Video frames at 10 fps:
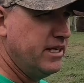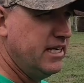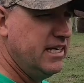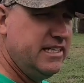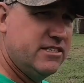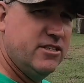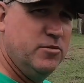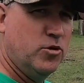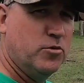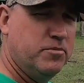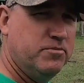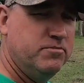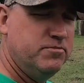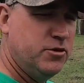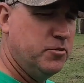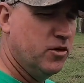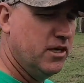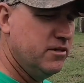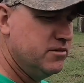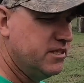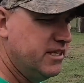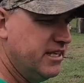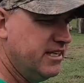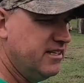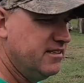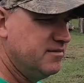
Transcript: get at least two more loads today,